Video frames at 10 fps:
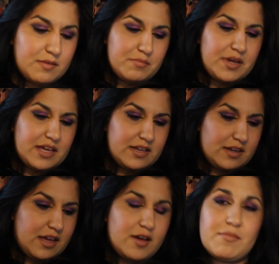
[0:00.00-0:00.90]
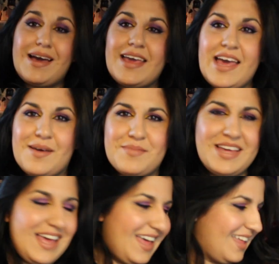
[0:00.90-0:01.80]
But I am.
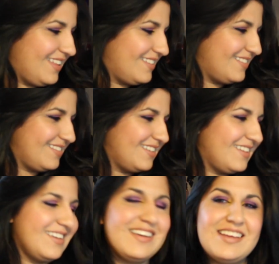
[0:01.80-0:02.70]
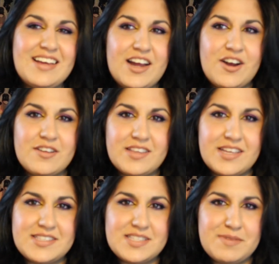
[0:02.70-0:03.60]
I hardly
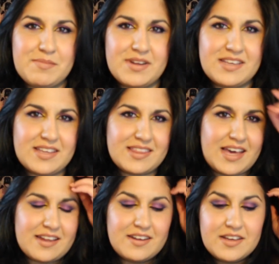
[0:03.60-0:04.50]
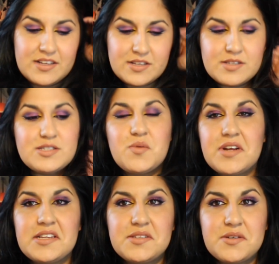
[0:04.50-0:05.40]
get to spend money like that. So
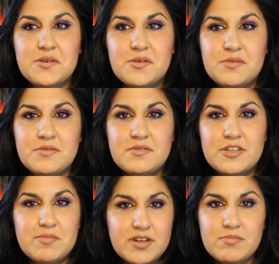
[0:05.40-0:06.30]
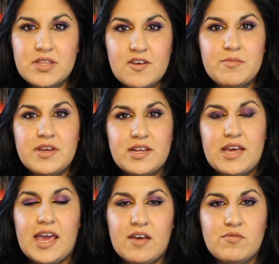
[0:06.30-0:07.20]
when I do, you better believe I'll be getting
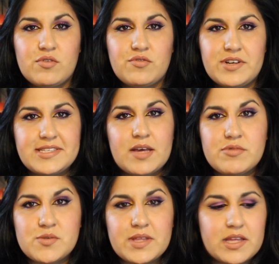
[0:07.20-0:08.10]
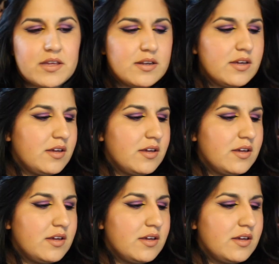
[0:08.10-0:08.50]
a handful of free samples with it.